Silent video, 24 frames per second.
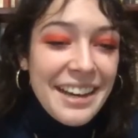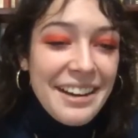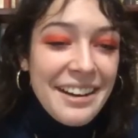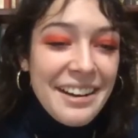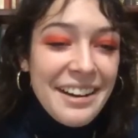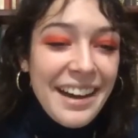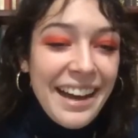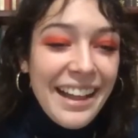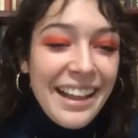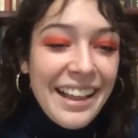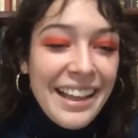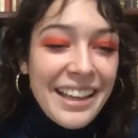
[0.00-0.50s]

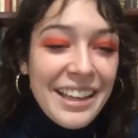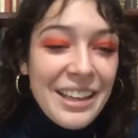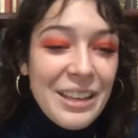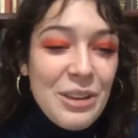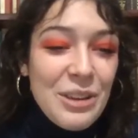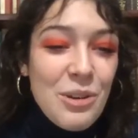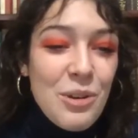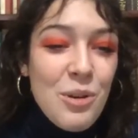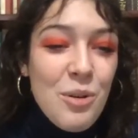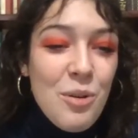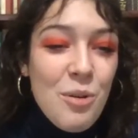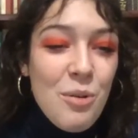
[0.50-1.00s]
like
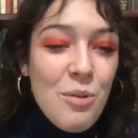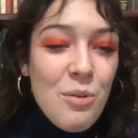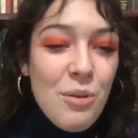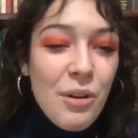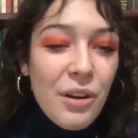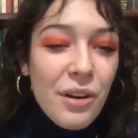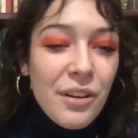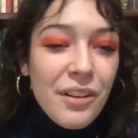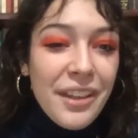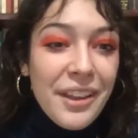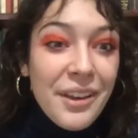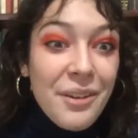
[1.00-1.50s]
you were
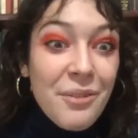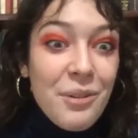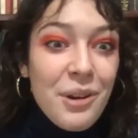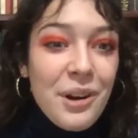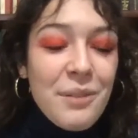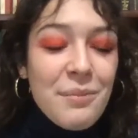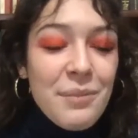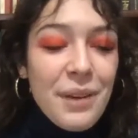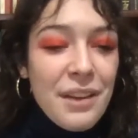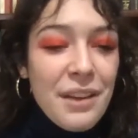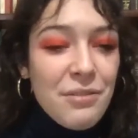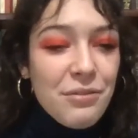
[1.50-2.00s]
like one of
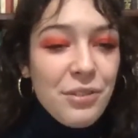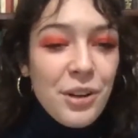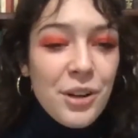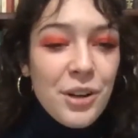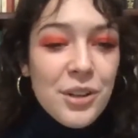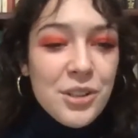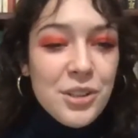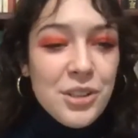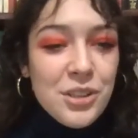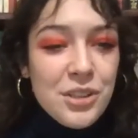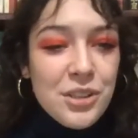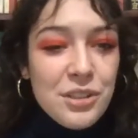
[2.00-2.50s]
my
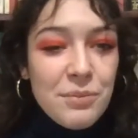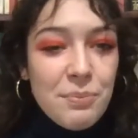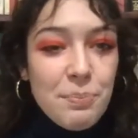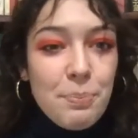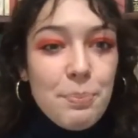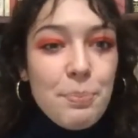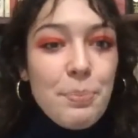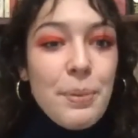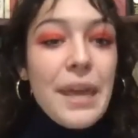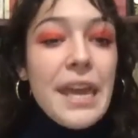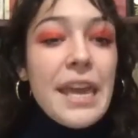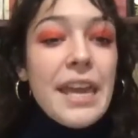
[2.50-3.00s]
first
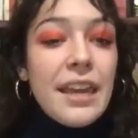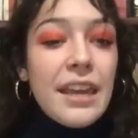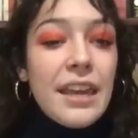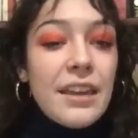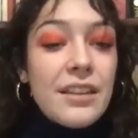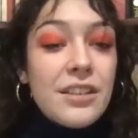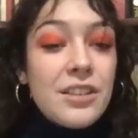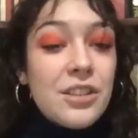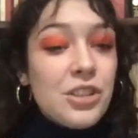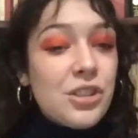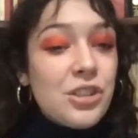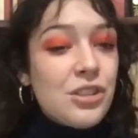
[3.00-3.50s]

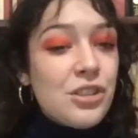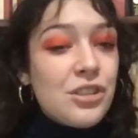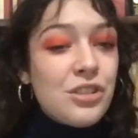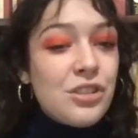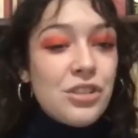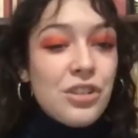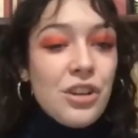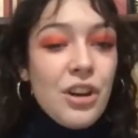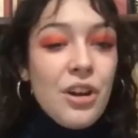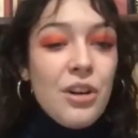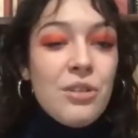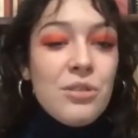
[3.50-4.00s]
biggest
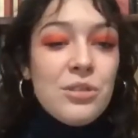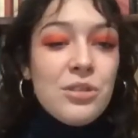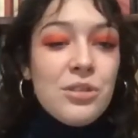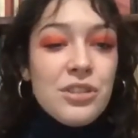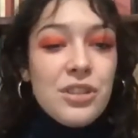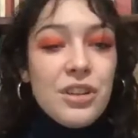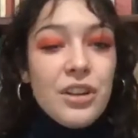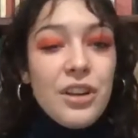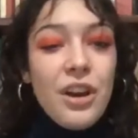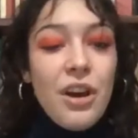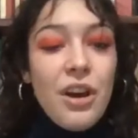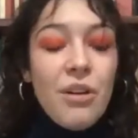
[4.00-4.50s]
shows to
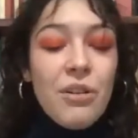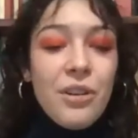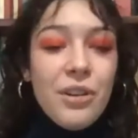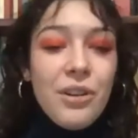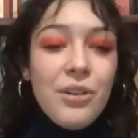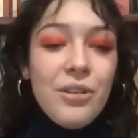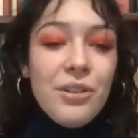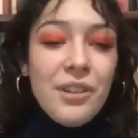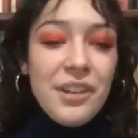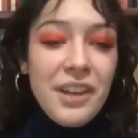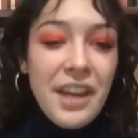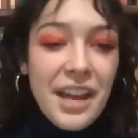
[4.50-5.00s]
go to
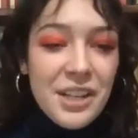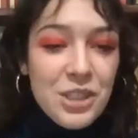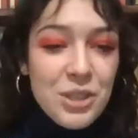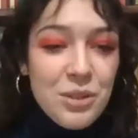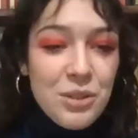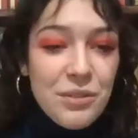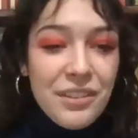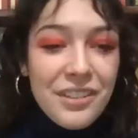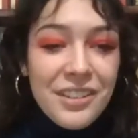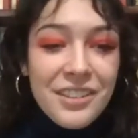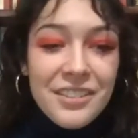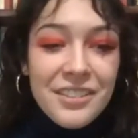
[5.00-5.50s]
in
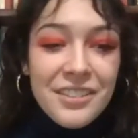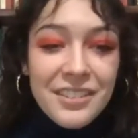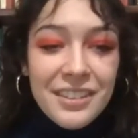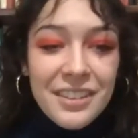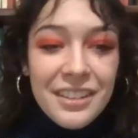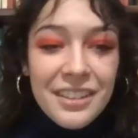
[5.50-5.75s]
Nashville,